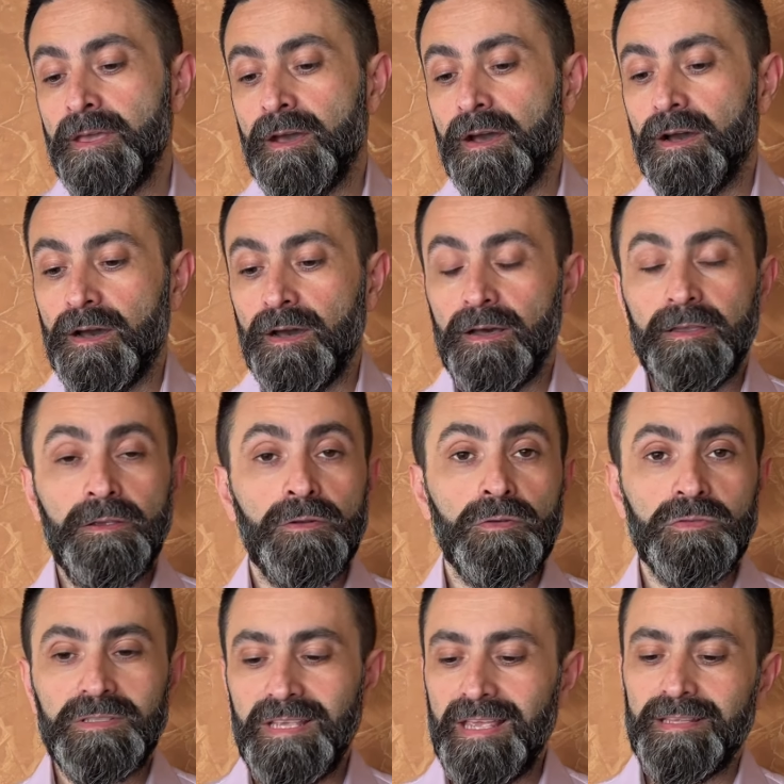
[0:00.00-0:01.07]
uh, you know,
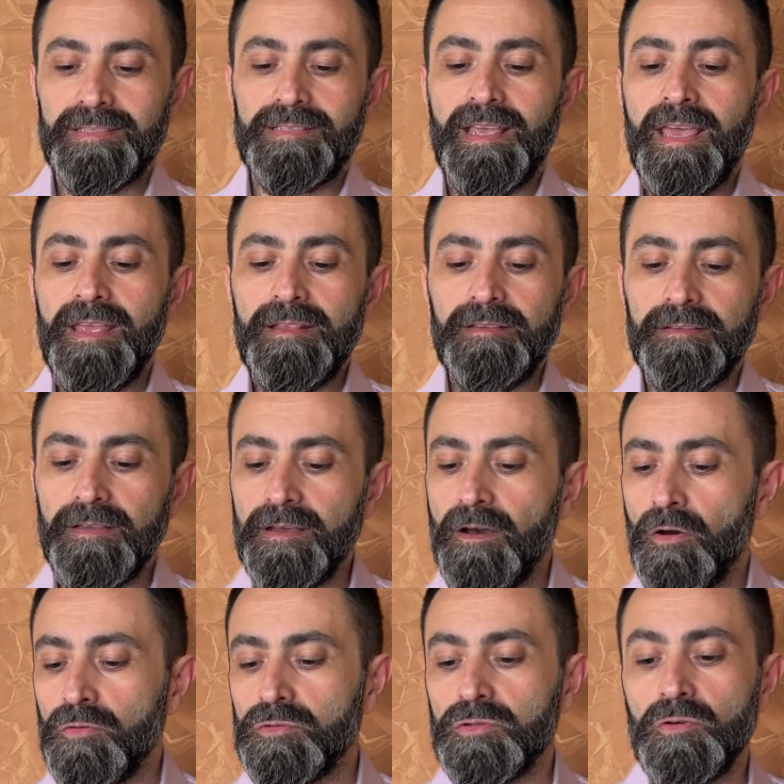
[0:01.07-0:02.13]
scents. And uh,
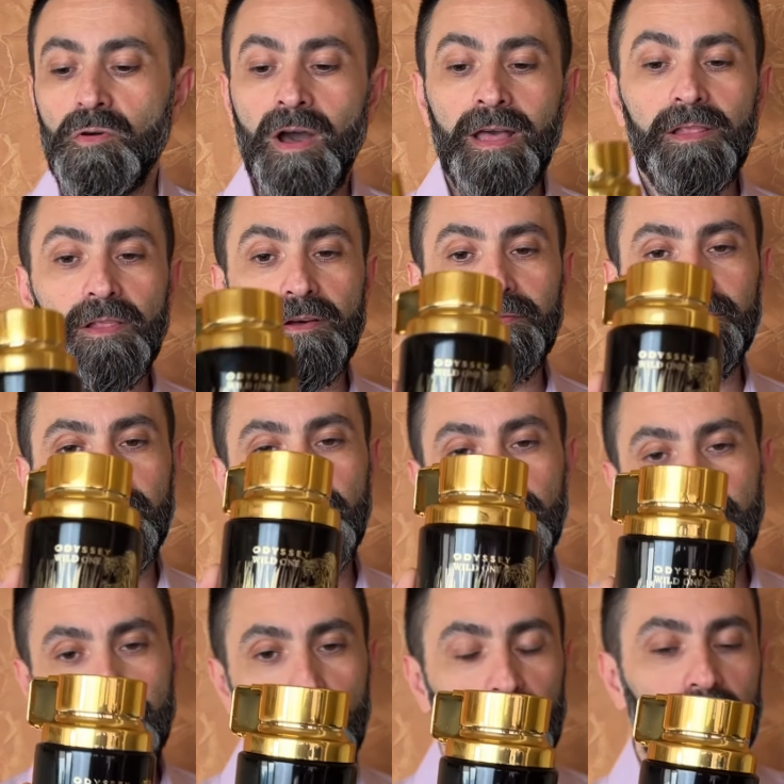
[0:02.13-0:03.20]
also, I love the
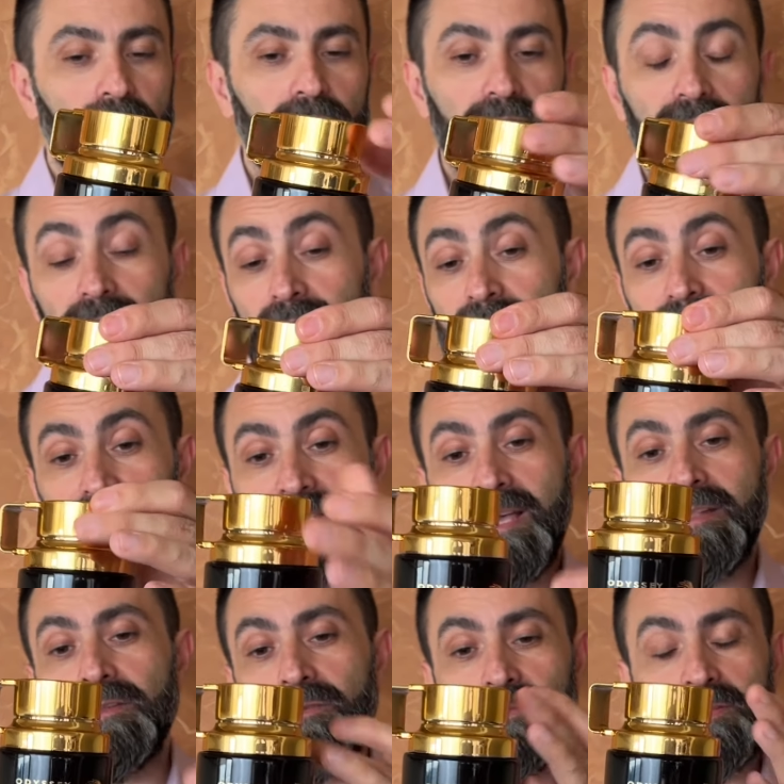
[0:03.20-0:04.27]
bottle, the
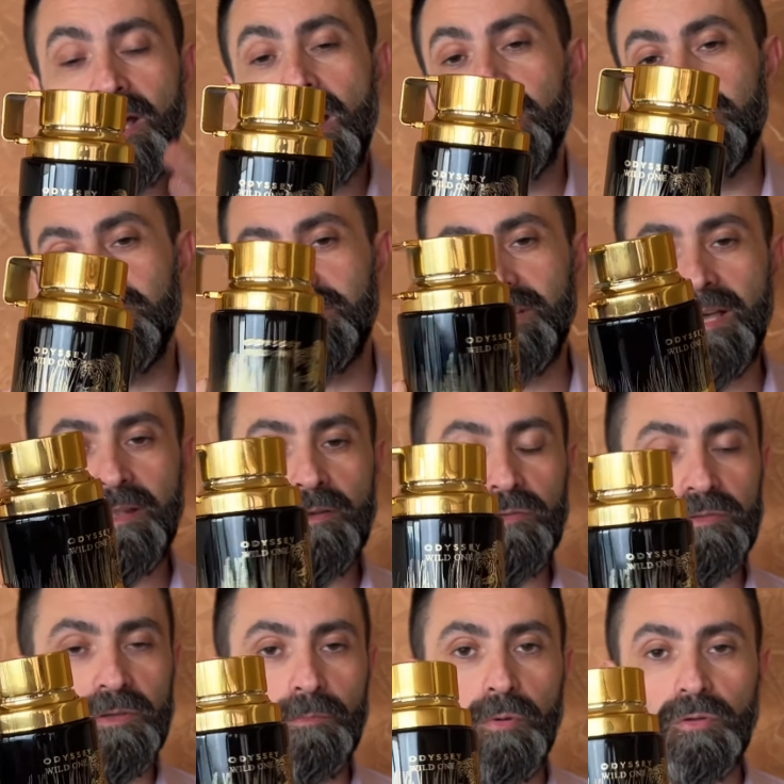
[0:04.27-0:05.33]
design, you know, the art design
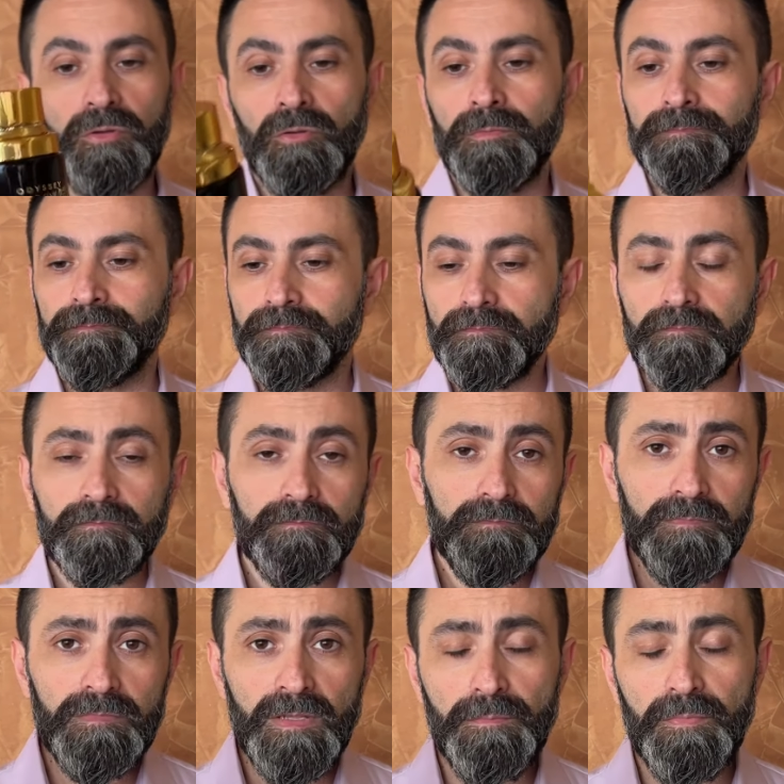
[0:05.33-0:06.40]
on the bottle.
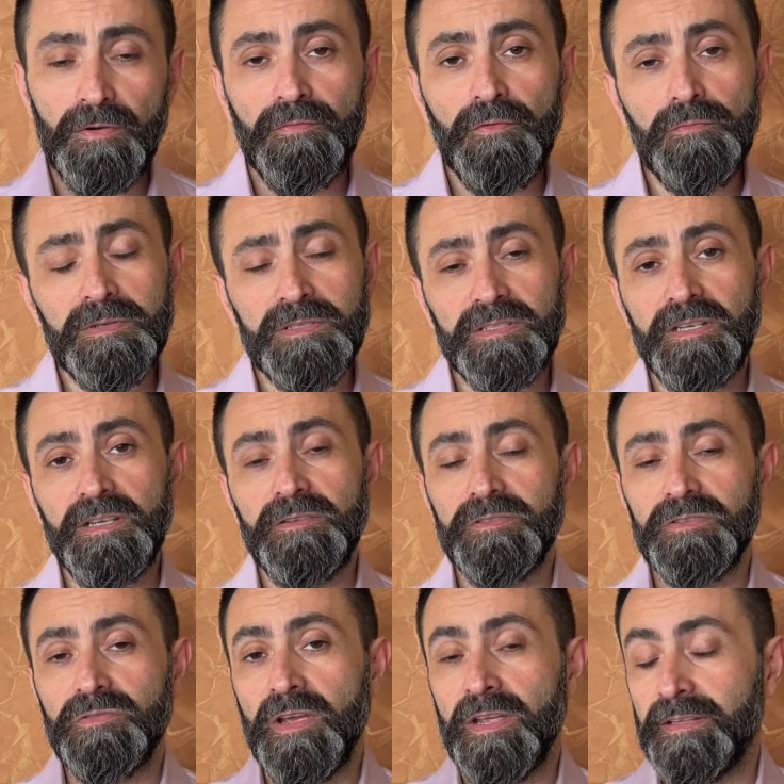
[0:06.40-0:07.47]
Performance here is
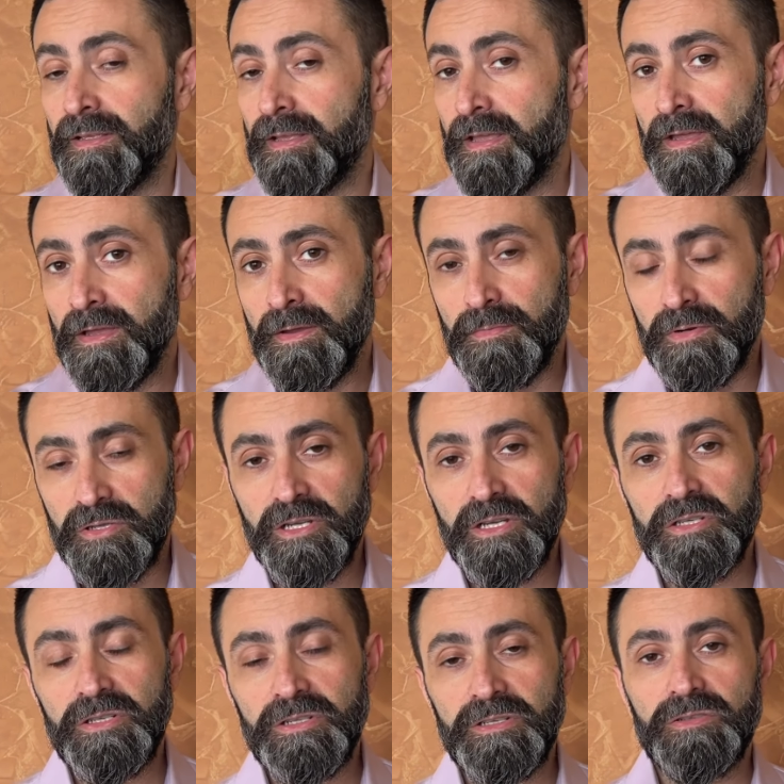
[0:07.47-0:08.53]
great
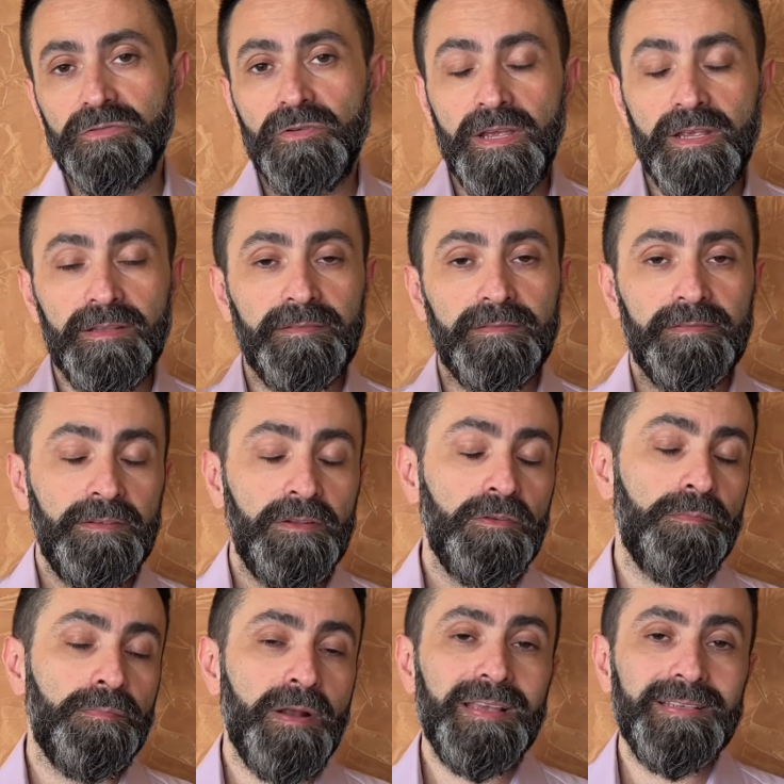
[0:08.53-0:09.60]
projection is great you know
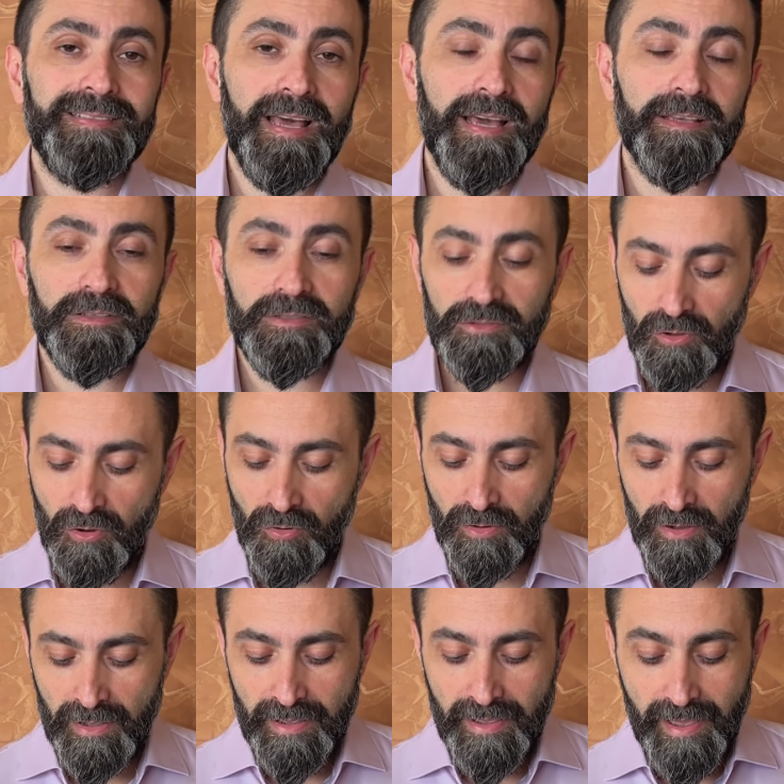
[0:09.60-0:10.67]
price tag is low
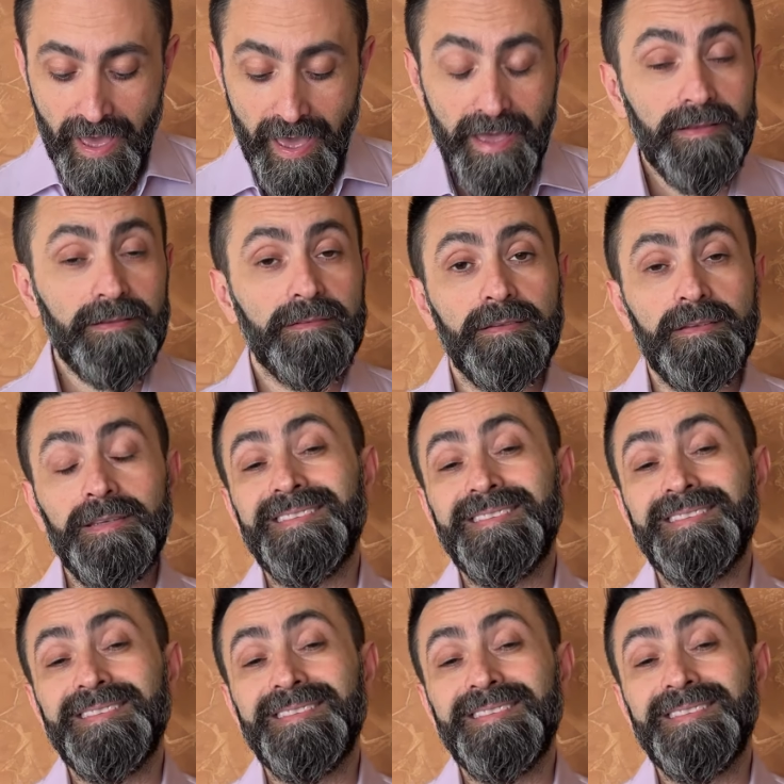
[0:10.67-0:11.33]
and it's